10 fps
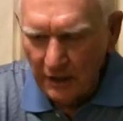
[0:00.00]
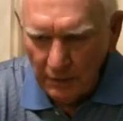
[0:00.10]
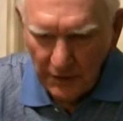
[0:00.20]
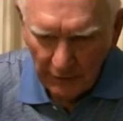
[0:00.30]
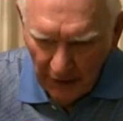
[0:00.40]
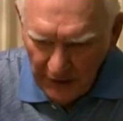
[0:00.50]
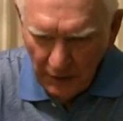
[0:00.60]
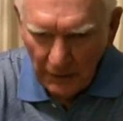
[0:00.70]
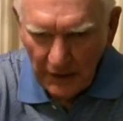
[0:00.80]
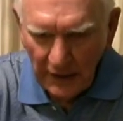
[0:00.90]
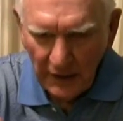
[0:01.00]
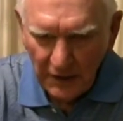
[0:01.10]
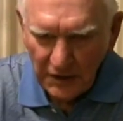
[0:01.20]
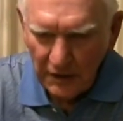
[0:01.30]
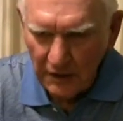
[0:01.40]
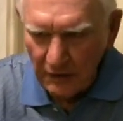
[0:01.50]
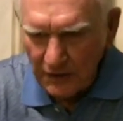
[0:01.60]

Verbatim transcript: There was a ridge that went down the center of